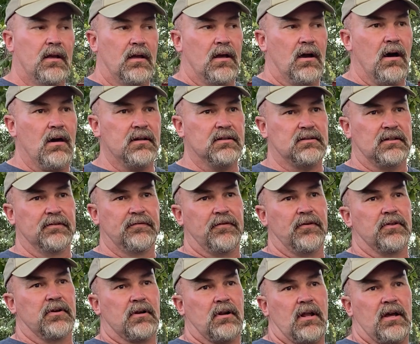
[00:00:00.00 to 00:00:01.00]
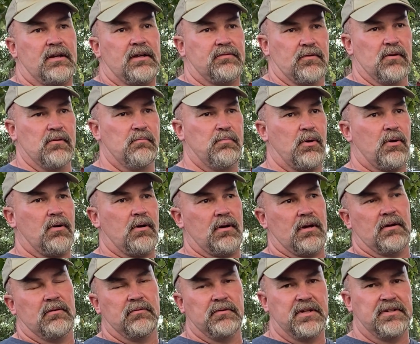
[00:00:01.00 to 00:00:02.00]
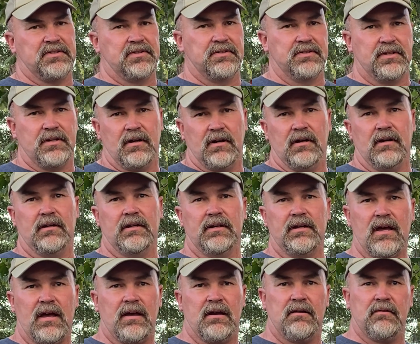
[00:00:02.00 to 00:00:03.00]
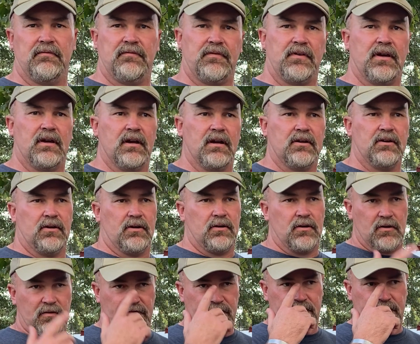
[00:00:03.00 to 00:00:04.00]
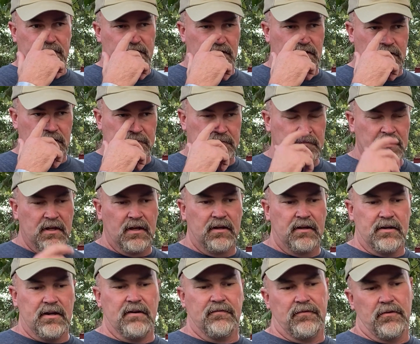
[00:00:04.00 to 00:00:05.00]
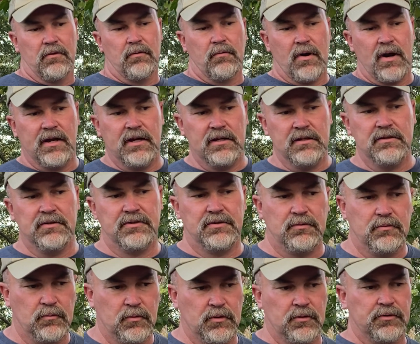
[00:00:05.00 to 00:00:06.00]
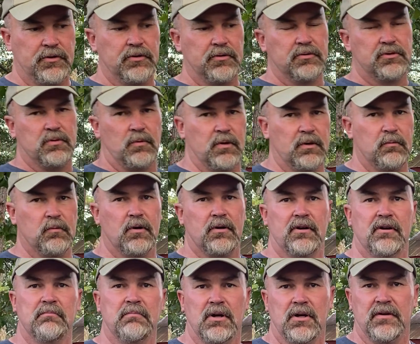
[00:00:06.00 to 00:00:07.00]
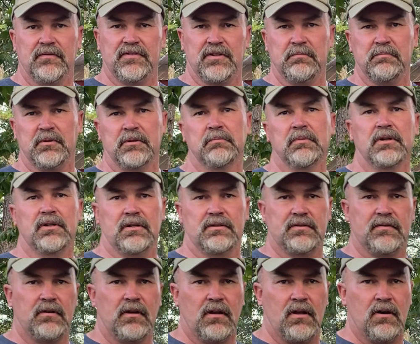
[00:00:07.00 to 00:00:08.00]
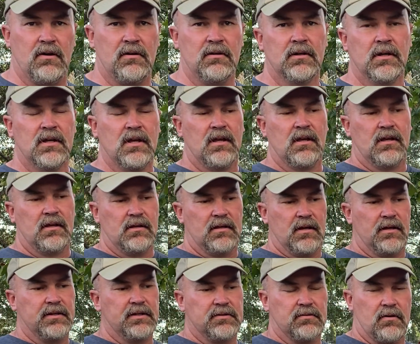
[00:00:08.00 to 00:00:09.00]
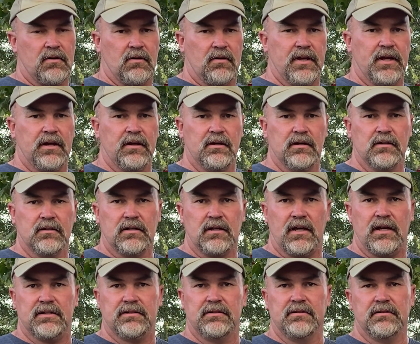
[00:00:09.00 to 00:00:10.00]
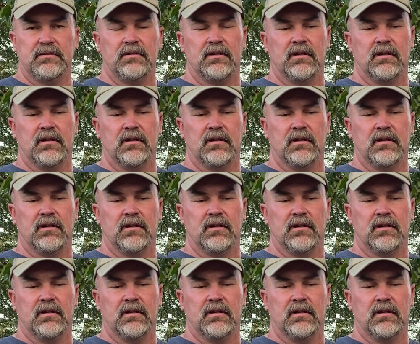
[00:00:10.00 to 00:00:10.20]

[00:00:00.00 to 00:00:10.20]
Honestly, for the classroom part, I don't necessarily have a cutoff. Now for the range, we'll do 21 and above simply because of the law, and these are all handgun classes.